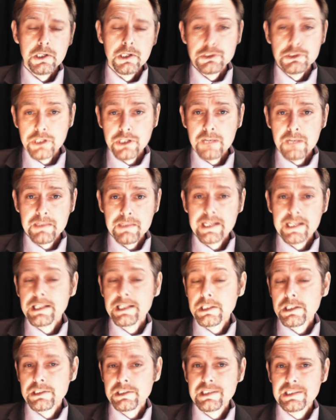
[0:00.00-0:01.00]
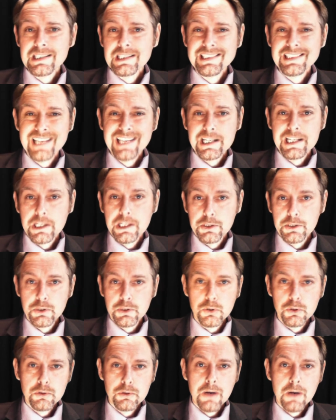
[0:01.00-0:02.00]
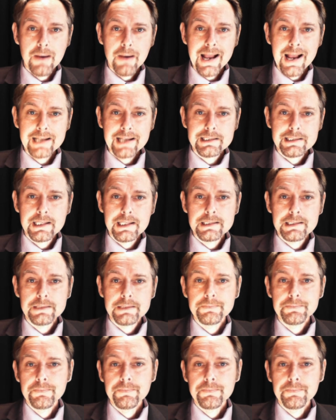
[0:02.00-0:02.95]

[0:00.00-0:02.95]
Germany considers a Euro exit.